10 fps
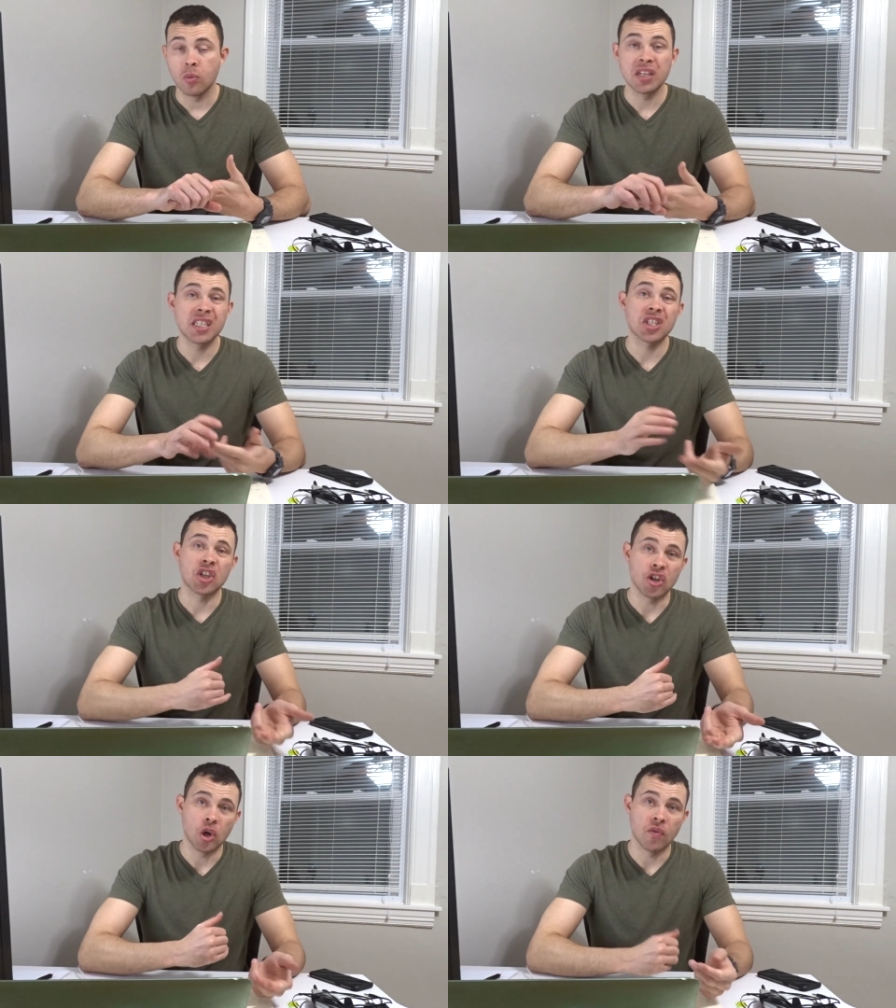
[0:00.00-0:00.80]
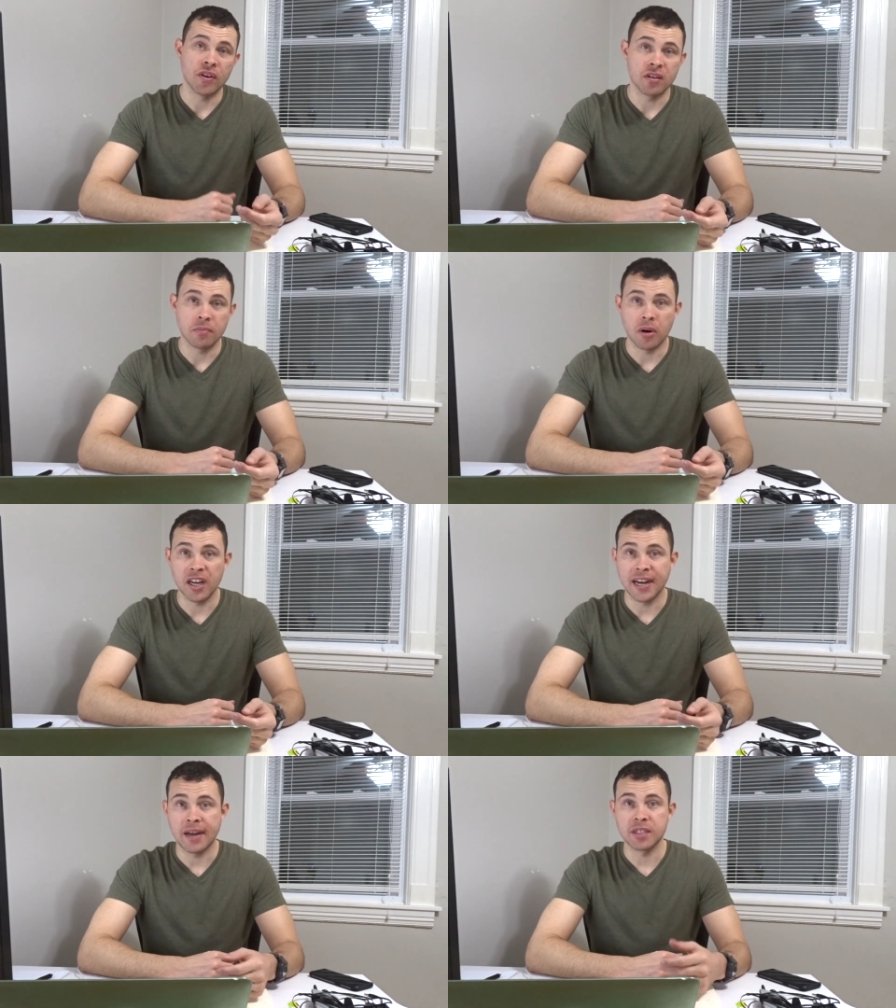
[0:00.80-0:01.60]
When it does turn over, you're probably
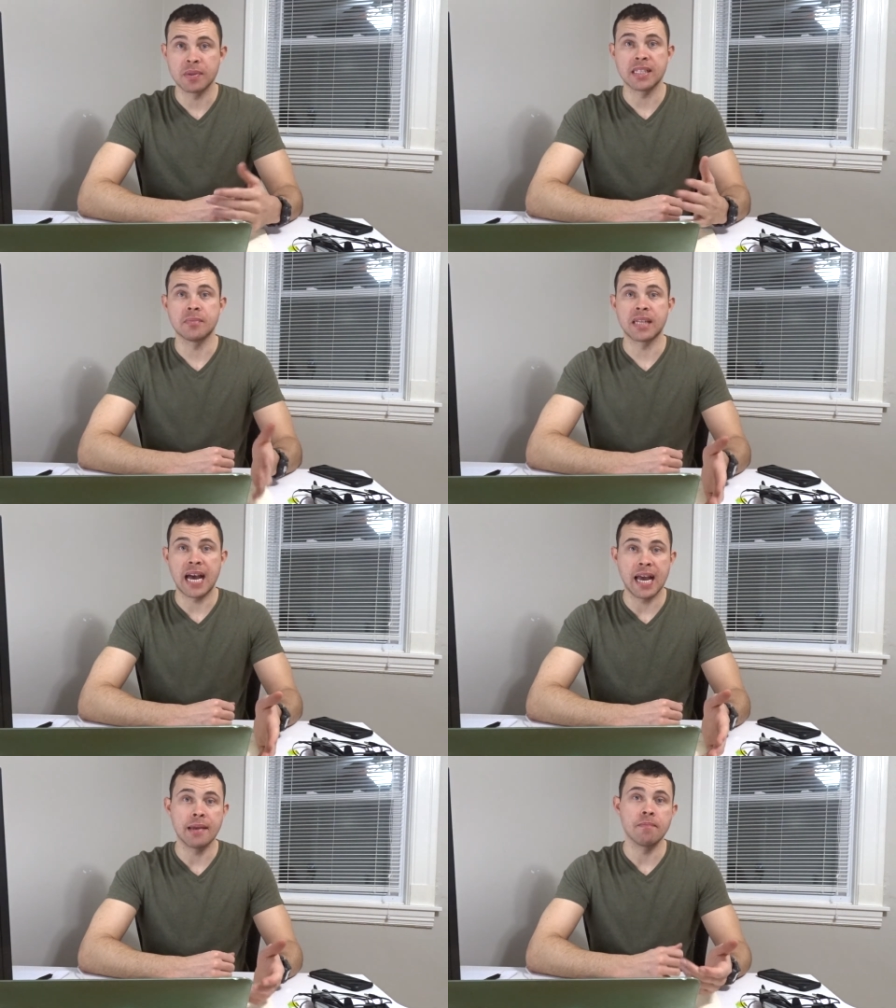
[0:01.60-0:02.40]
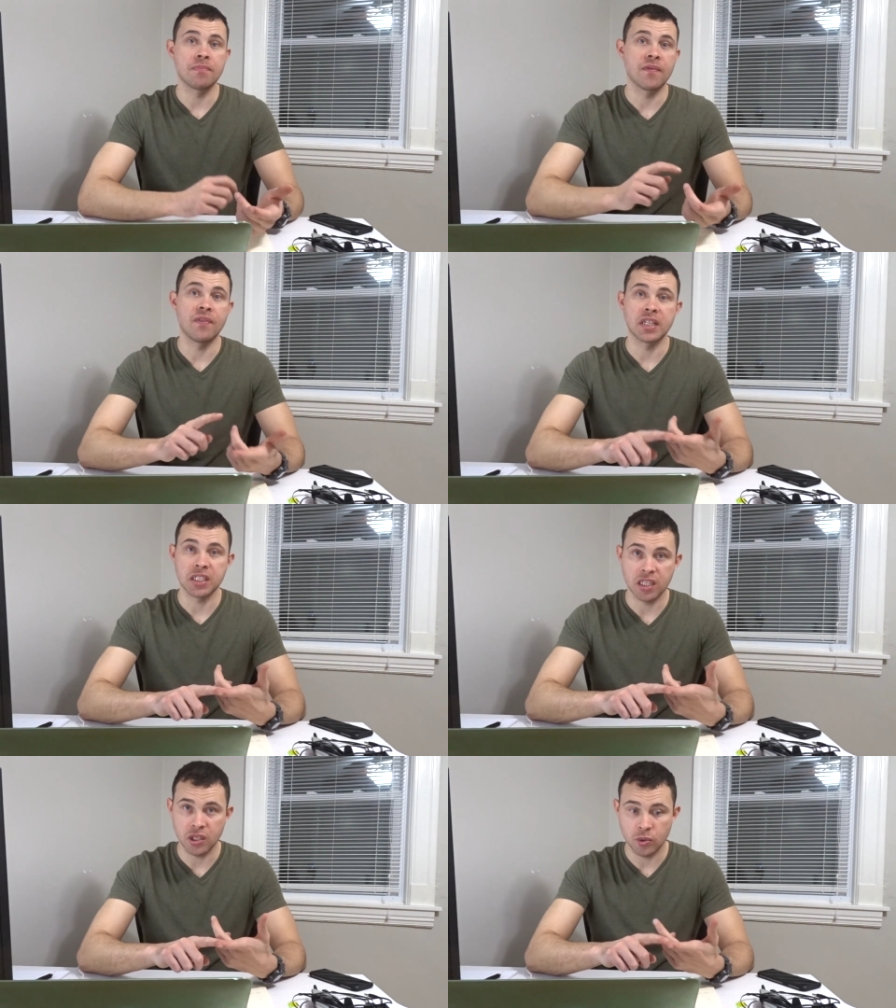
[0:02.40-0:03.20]
going to have to spend some time
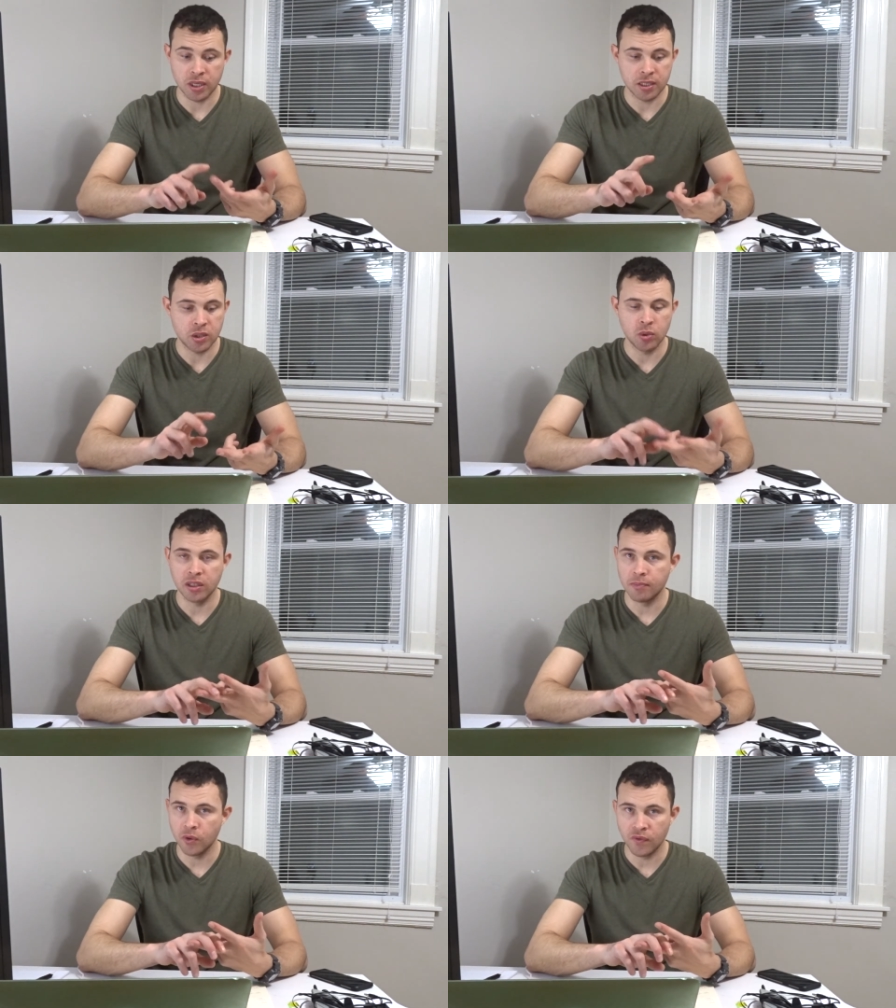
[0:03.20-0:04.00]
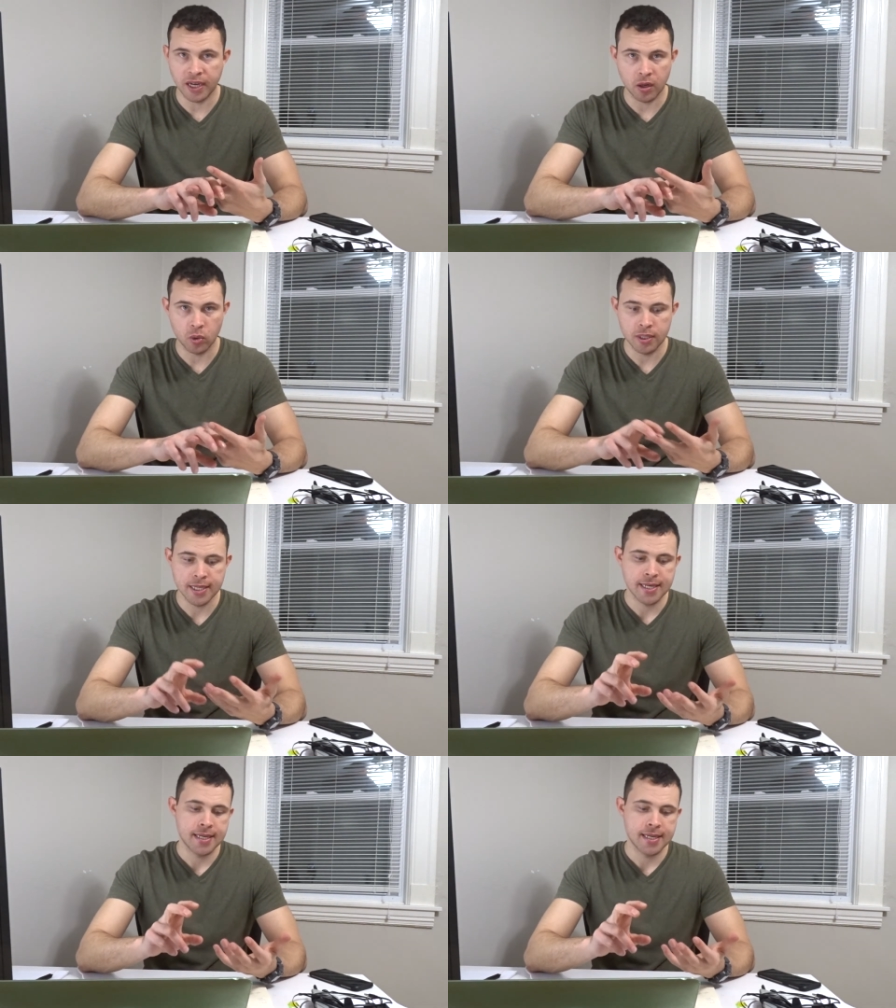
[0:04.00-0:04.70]
fixing the unit, doing the move out,